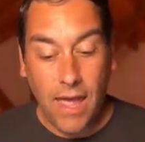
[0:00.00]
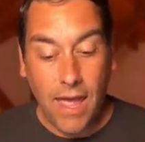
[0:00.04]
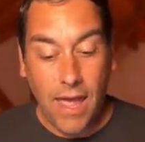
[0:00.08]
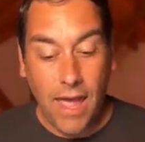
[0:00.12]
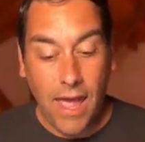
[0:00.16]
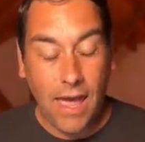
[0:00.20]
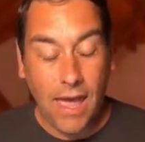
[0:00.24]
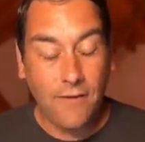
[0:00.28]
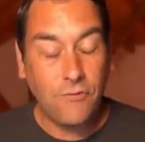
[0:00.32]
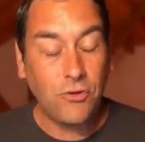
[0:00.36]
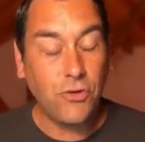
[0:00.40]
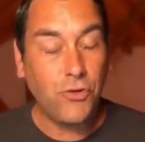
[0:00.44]

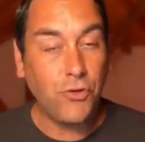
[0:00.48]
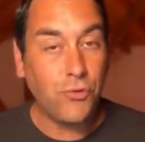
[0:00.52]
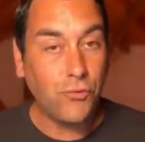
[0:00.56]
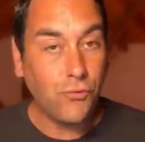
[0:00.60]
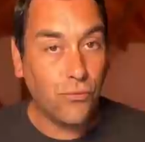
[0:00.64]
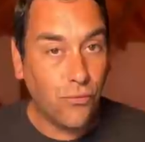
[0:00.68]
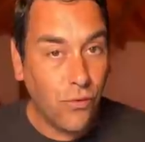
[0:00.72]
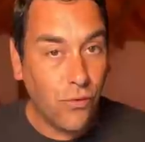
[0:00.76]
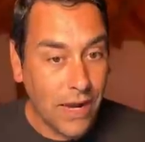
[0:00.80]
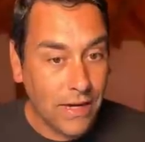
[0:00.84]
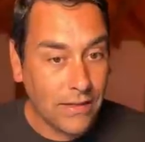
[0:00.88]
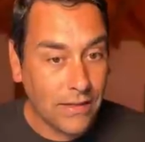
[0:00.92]
have a
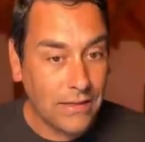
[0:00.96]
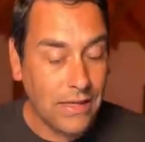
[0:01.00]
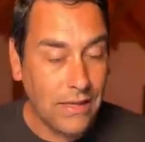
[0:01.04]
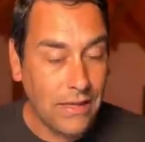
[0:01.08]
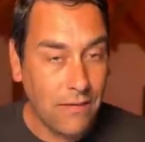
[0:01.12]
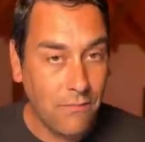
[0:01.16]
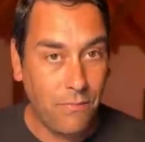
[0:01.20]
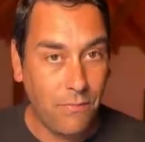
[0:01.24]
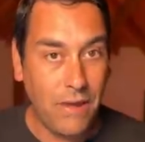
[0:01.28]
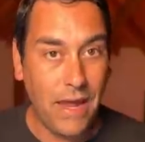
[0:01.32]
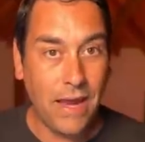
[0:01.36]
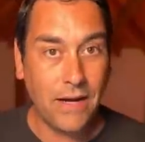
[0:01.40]
direct
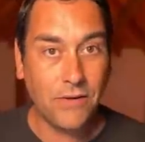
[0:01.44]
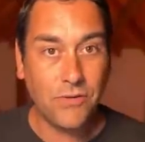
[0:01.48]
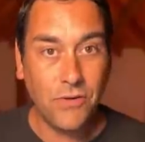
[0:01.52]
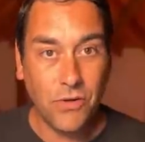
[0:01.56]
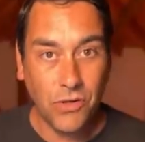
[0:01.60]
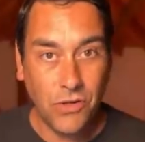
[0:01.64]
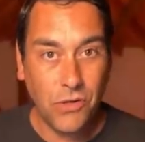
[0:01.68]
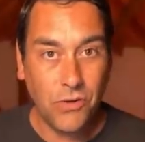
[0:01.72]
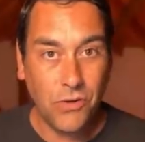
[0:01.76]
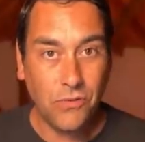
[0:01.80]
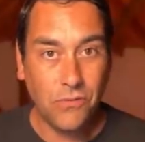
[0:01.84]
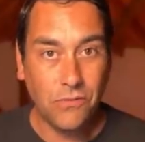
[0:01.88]
impact
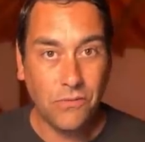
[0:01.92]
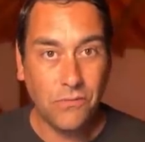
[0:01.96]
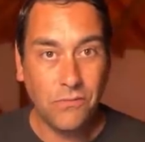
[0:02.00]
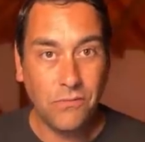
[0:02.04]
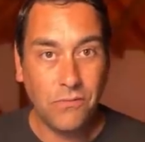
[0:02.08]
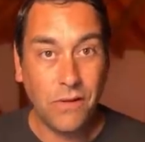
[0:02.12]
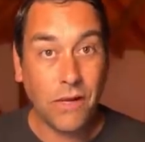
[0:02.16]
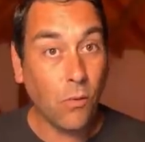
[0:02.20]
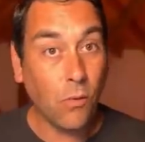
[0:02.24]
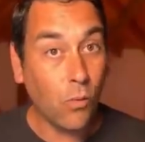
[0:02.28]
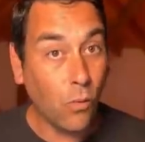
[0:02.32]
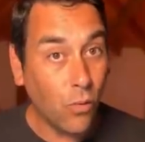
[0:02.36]
on you,
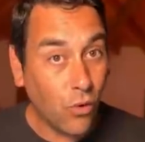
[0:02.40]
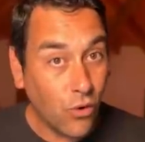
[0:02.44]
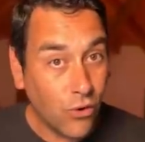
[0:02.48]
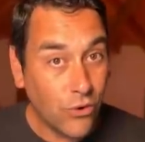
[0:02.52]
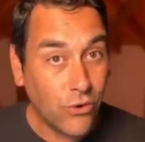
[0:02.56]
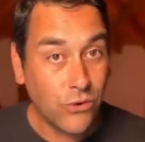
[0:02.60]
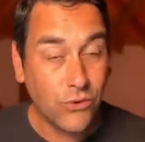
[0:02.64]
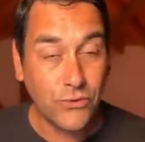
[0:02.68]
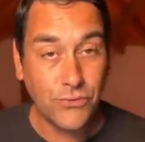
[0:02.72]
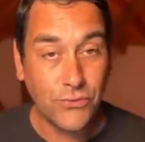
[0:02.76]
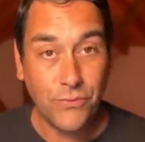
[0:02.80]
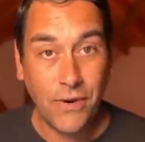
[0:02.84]
like
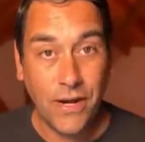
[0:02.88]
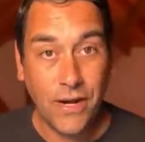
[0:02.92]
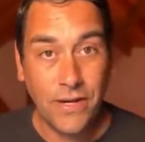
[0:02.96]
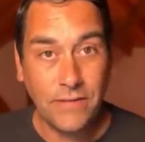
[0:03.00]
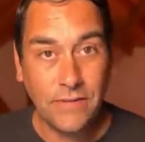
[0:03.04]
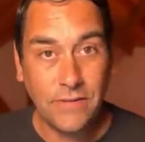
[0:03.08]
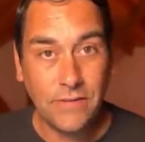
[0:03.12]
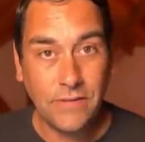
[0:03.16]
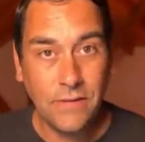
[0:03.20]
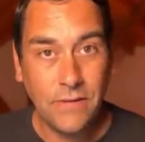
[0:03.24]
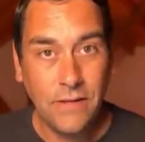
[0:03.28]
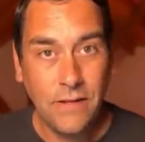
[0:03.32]
workers'
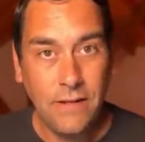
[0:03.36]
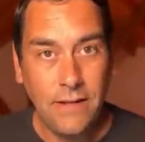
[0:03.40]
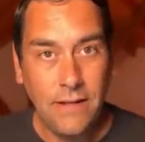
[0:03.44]
rights,